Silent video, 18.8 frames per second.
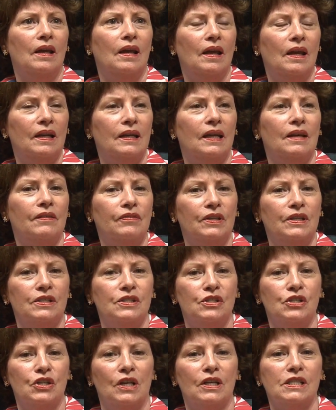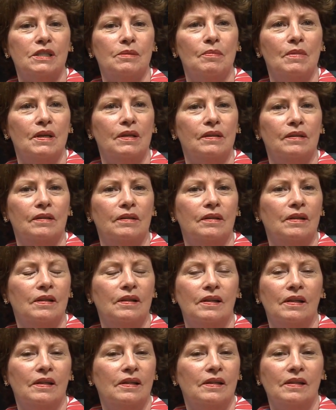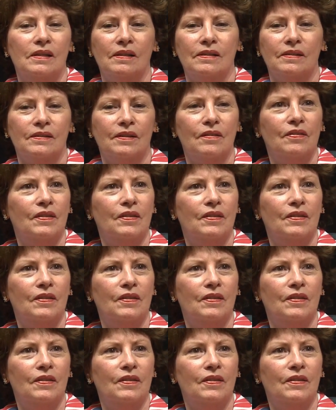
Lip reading: and every adjustment, the